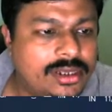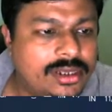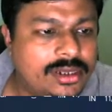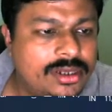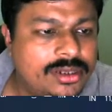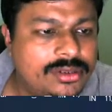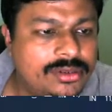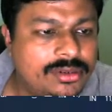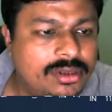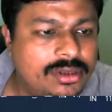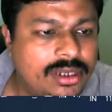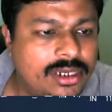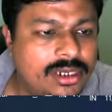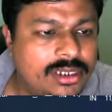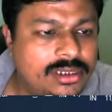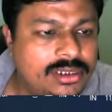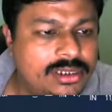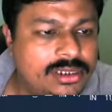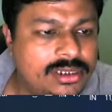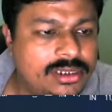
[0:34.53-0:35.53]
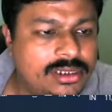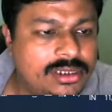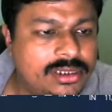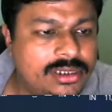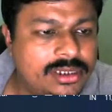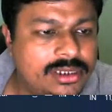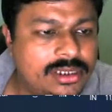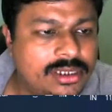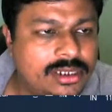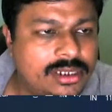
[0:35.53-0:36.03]
So let us
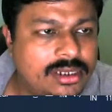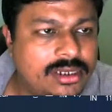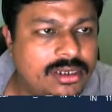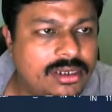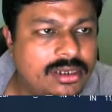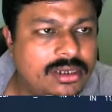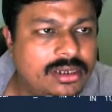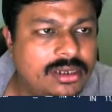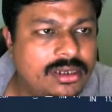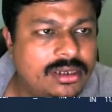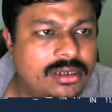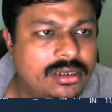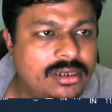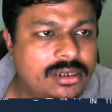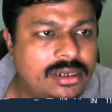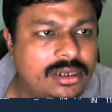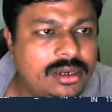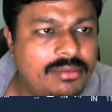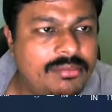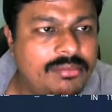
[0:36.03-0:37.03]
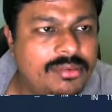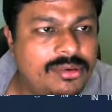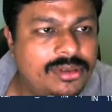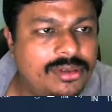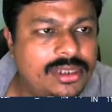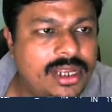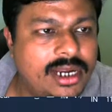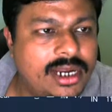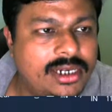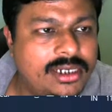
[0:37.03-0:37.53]
import
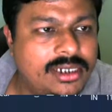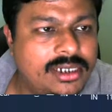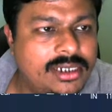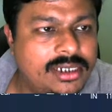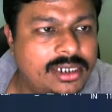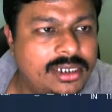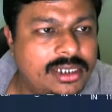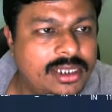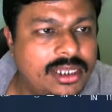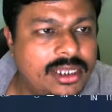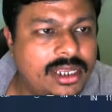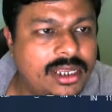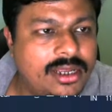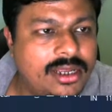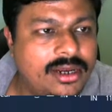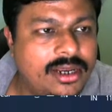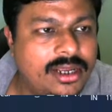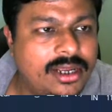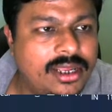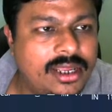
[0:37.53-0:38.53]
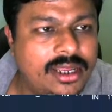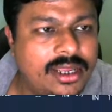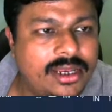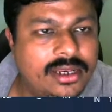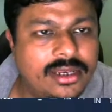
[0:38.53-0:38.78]
that layer again.